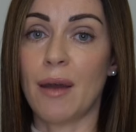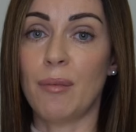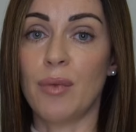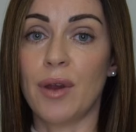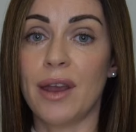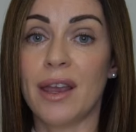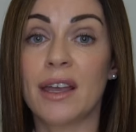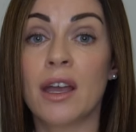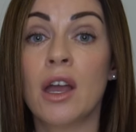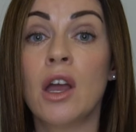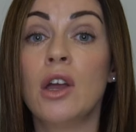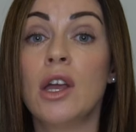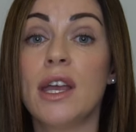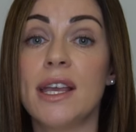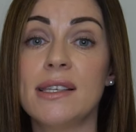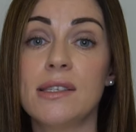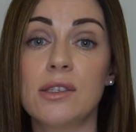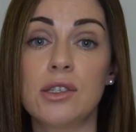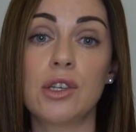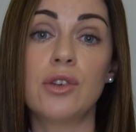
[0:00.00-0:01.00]
fabric
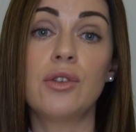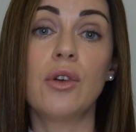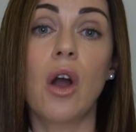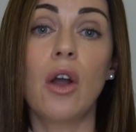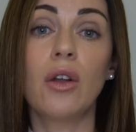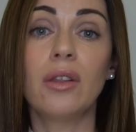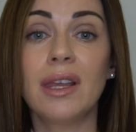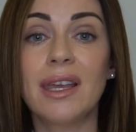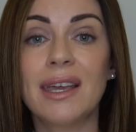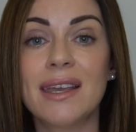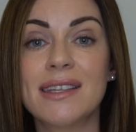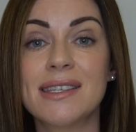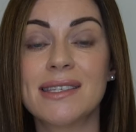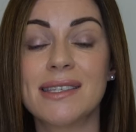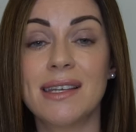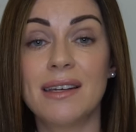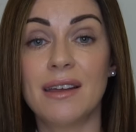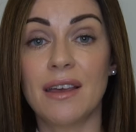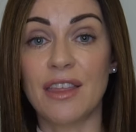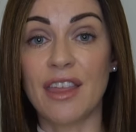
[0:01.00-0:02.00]
is to not only consider